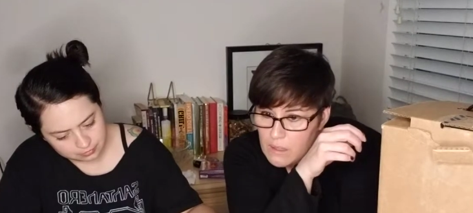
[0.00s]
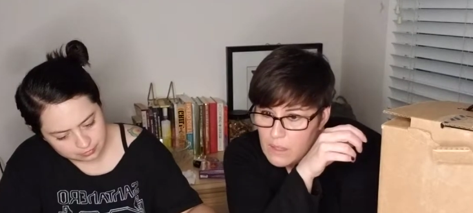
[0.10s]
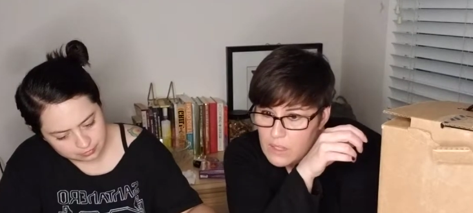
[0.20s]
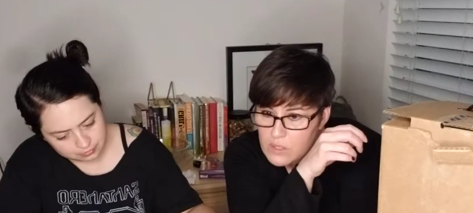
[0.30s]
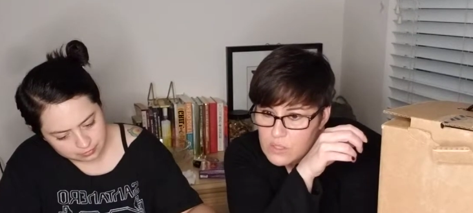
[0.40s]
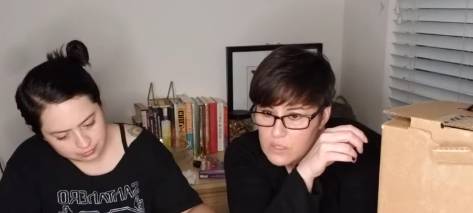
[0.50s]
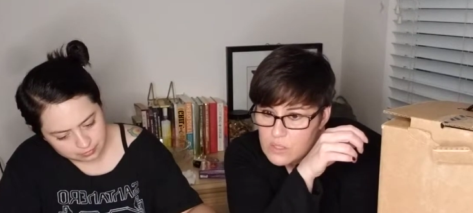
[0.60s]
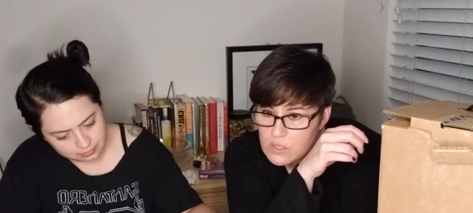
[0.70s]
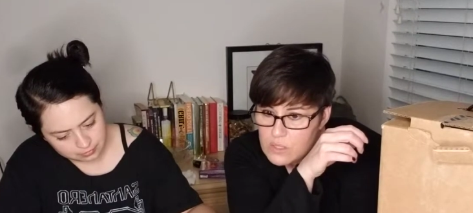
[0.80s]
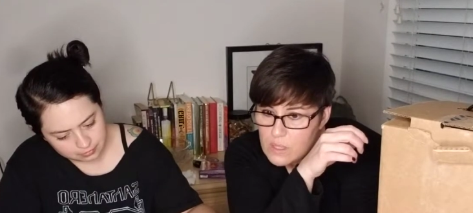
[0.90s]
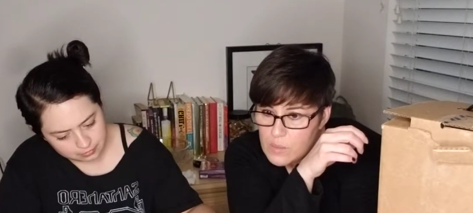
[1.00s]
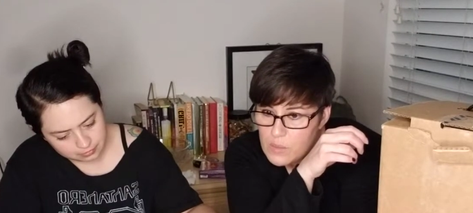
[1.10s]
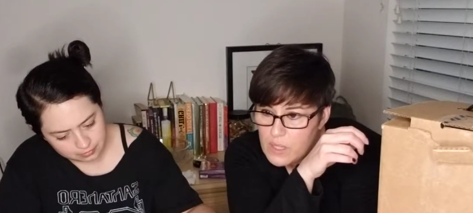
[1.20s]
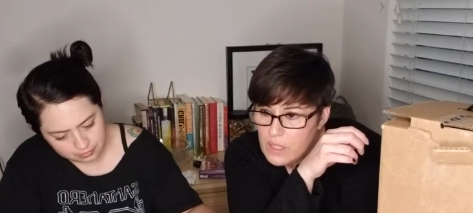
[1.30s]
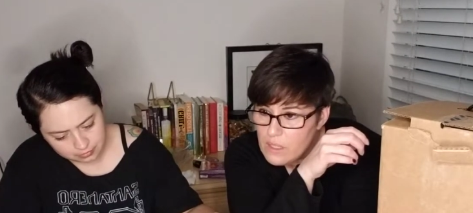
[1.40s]
Speaker 1: actually it should tell me
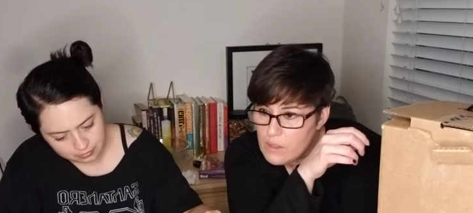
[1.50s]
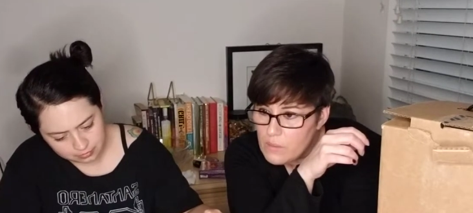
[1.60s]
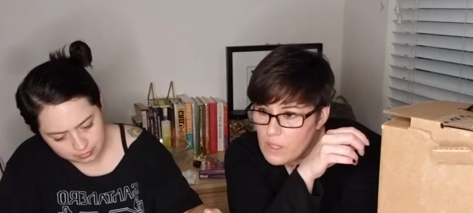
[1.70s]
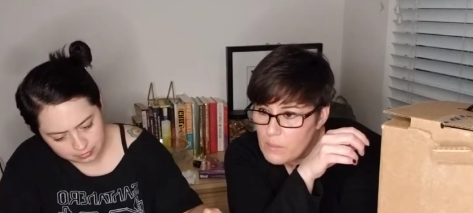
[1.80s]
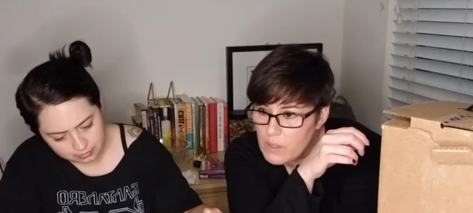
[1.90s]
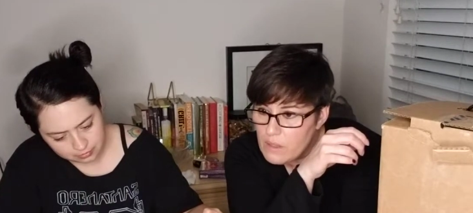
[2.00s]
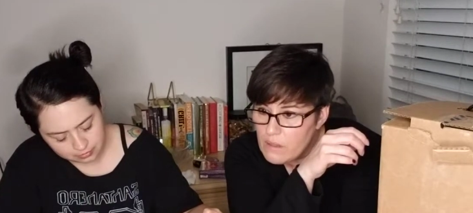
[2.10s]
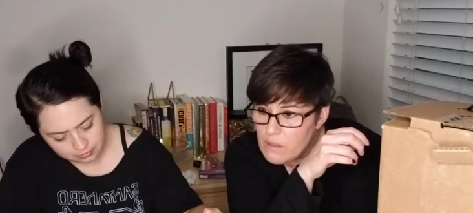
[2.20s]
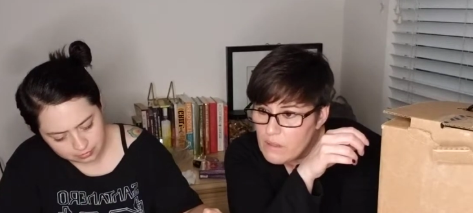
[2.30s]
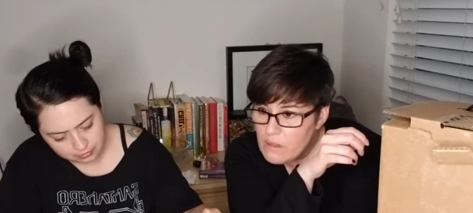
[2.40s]
right here what I paid.